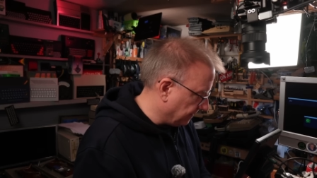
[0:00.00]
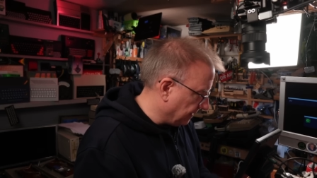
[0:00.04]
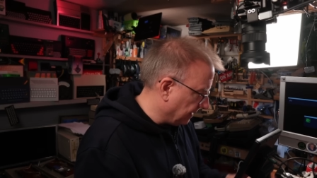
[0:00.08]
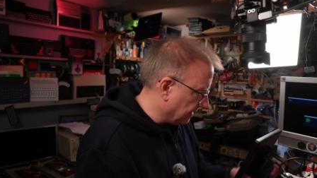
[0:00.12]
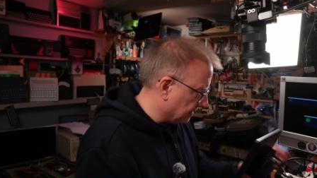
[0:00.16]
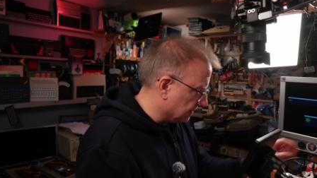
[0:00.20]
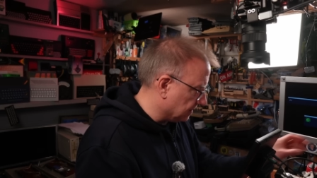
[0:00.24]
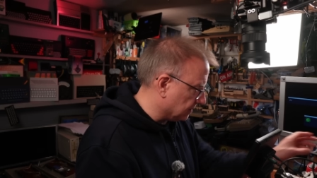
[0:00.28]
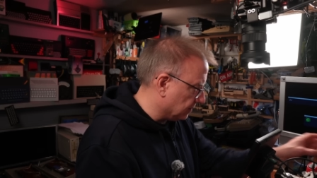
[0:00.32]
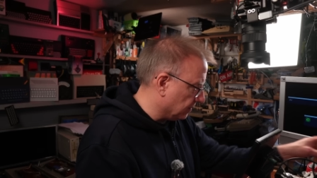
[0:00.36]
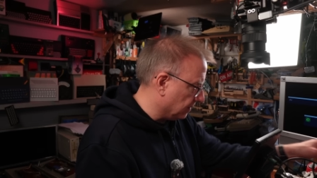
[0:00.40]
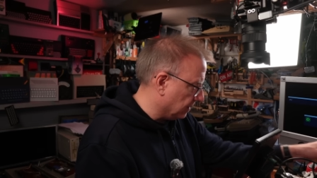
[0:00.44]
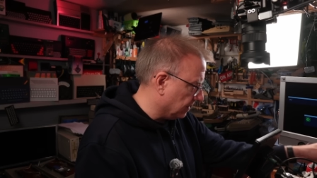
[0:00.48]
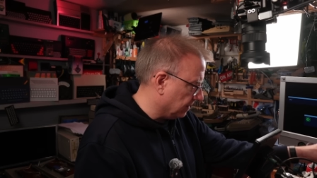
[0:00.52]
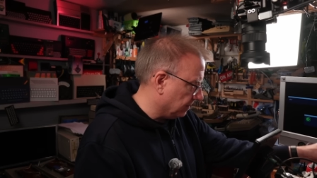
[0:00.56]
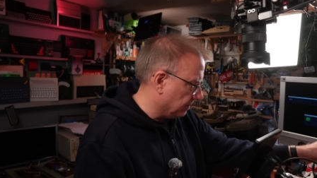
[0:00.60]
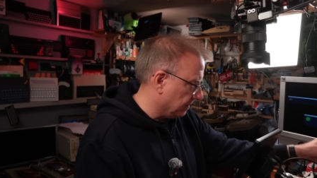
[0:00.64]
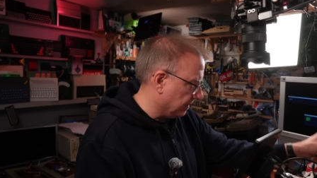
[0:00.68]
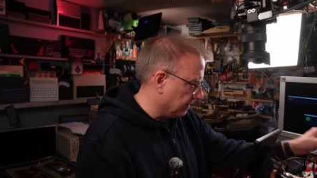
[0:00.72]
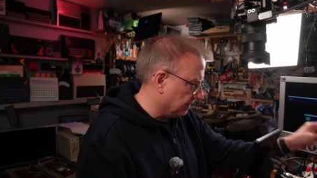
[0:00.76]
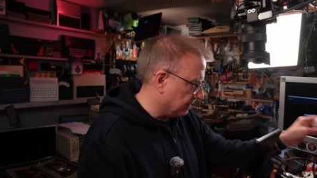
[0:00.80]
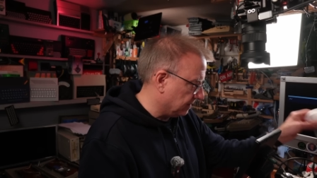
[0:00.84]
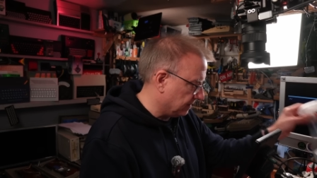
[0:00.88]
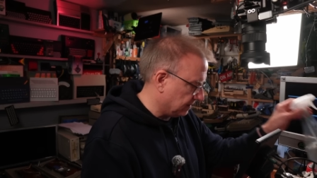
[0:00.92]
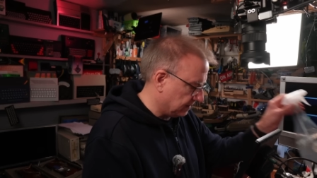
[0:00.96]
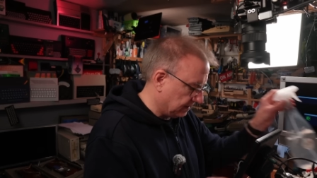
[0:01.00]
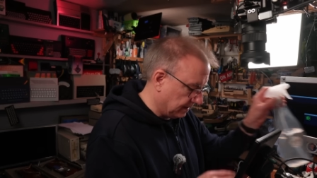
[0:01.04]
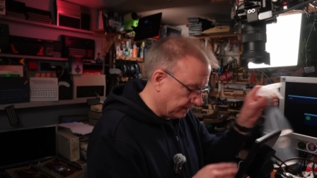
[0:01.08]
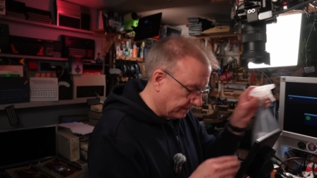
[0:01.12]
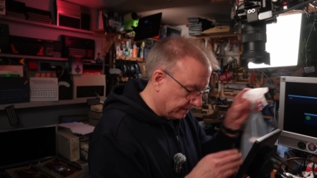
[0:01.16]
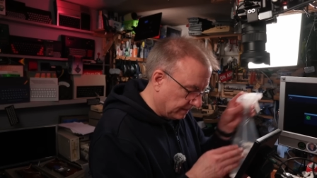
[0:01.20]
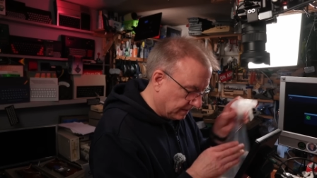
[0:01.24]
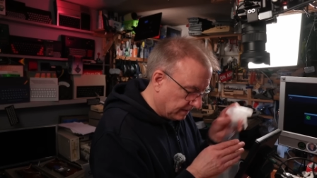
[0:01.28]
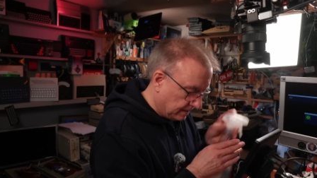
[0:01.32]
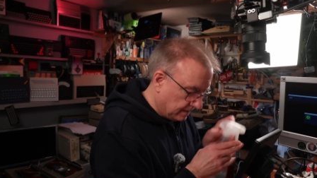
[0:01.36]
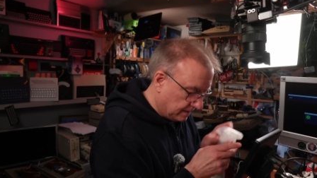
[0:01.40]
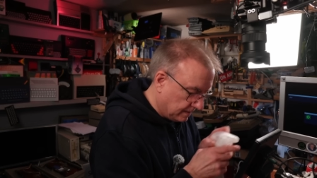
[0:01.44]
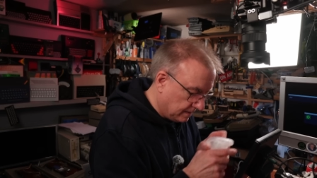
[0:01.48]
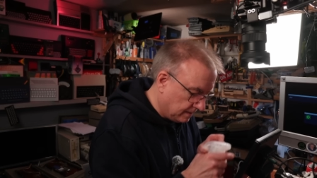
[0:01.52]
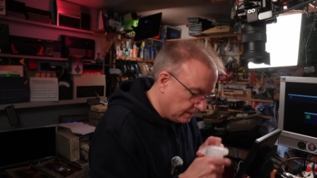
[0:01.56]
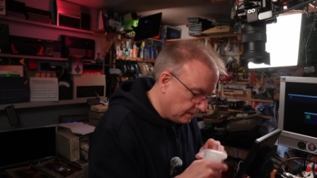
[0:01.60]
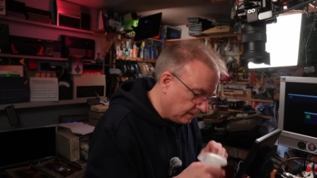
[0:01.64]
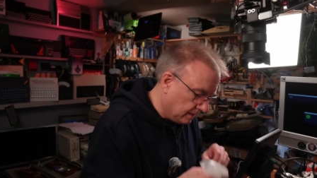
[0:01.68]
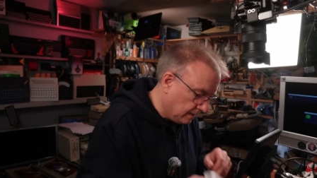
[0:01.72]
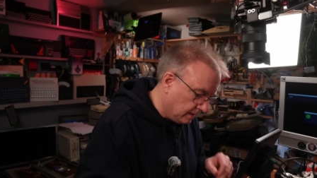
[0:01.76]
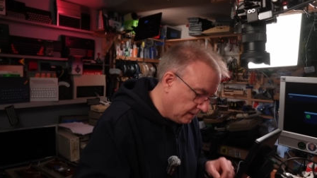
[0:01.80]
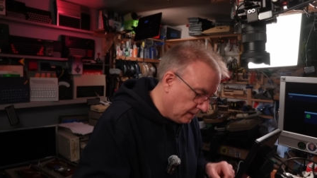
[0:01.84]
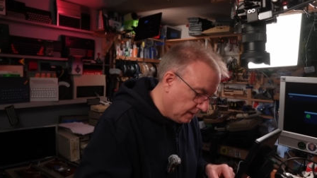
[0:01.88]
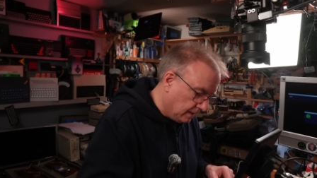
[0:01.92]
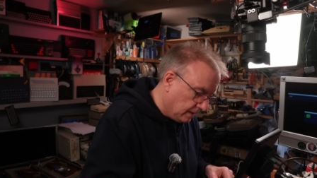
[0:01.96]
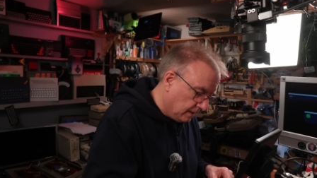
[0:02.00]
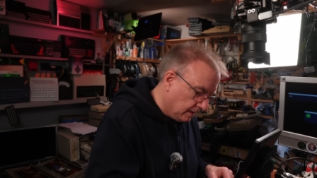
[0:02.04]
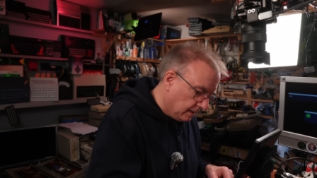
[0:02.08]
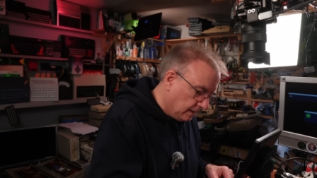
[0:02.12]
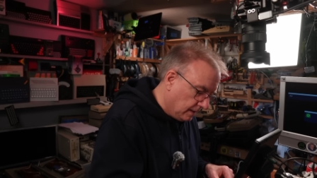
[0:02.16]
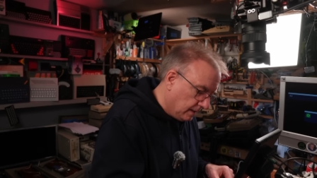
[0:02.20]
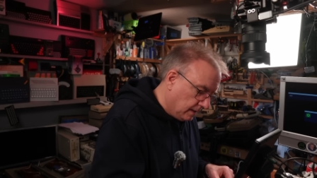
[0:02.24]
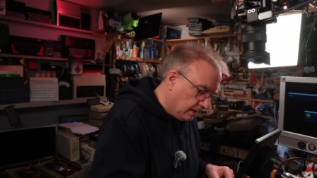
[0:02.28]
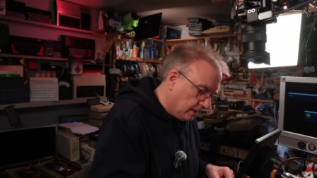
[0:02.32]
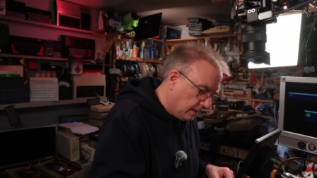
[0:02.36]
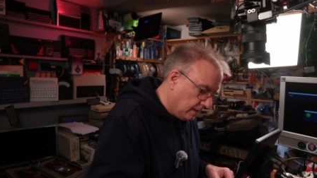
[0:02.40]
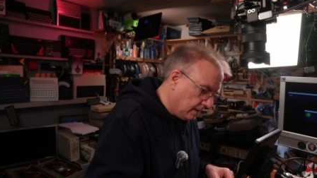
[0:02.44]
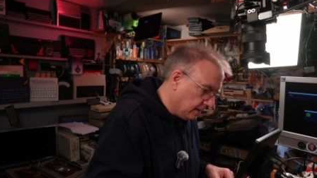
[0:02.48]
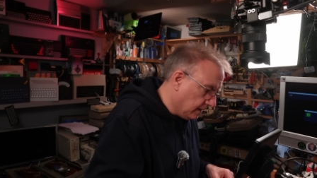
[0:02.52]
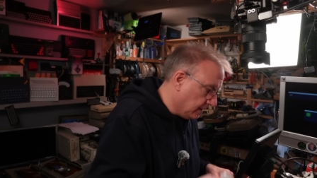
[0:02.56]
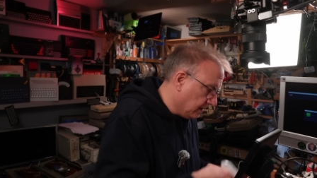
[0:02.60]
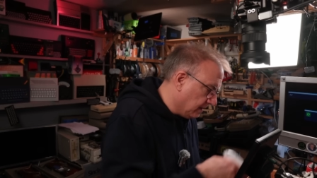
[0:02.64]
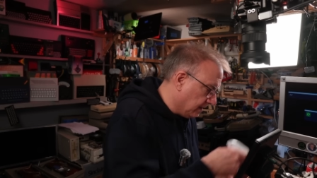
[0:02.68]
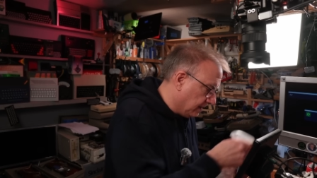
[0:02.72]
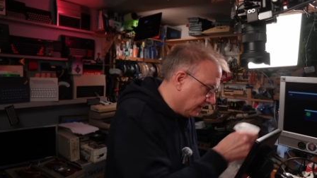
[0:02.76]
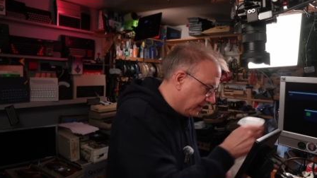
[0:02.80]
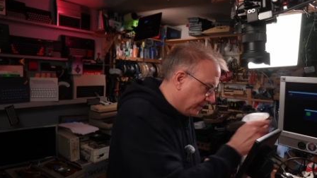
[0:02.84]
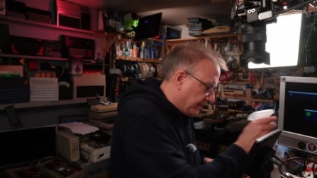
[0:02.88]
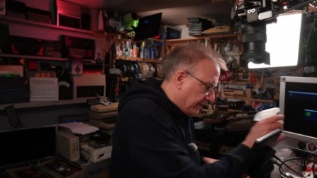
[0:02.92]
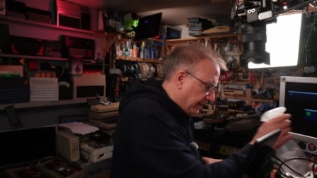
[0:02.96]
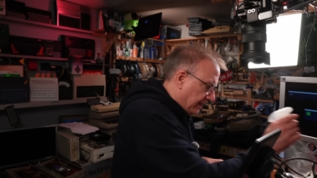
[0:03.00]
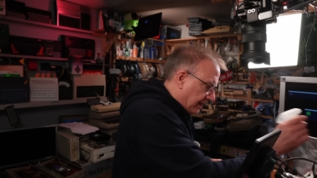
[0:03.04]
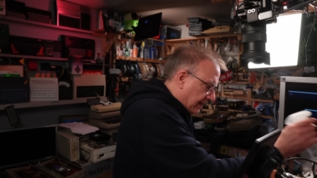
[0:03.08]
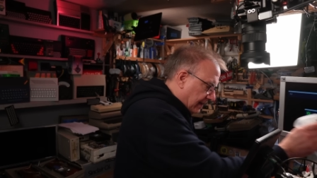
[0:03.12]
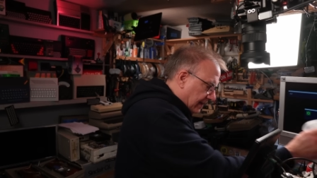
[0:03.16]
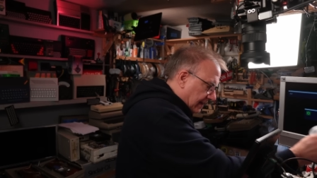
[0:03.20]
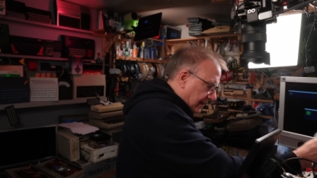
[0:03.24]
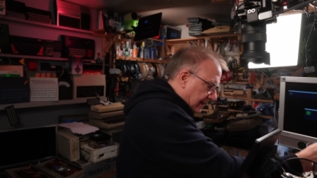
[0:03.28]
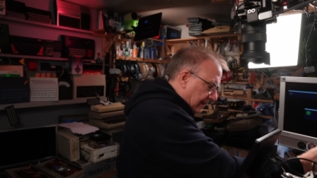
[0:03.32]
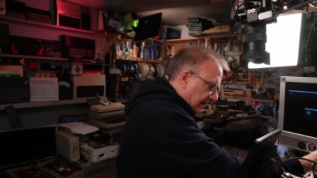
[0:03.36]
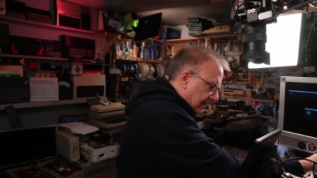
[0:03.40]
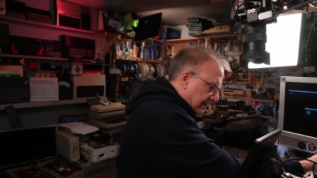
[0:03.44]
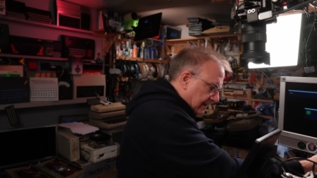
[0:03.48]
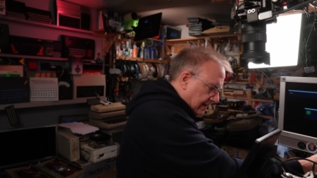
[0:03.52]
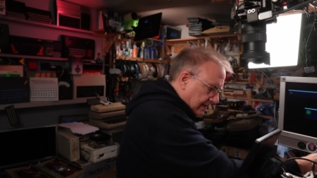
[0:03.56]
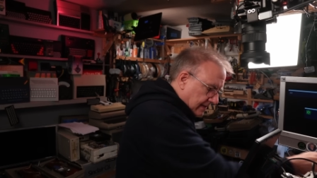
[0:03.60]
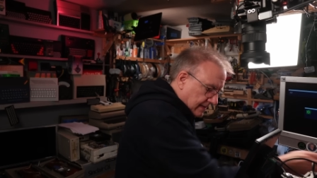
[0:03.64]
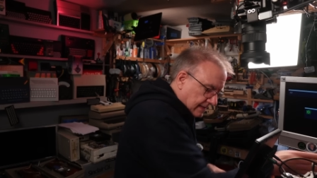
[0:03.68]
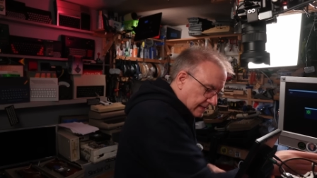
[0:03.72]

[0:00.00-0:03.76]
that a squirt with some IPA.